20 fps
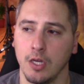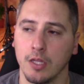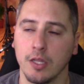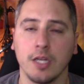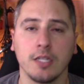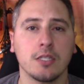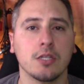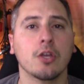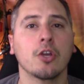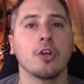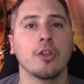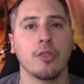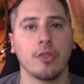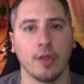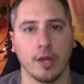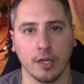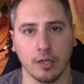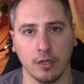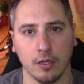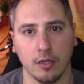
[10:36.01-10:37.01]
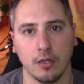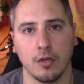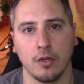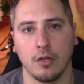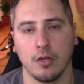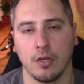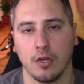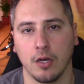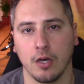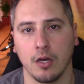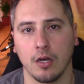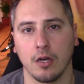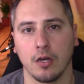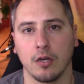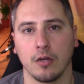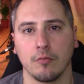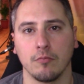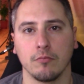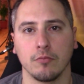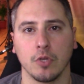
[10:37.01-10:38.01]
that's a good thing.
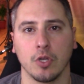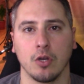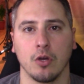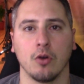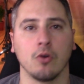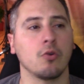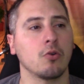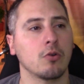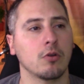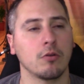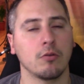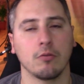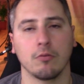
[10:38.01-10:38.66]
You know,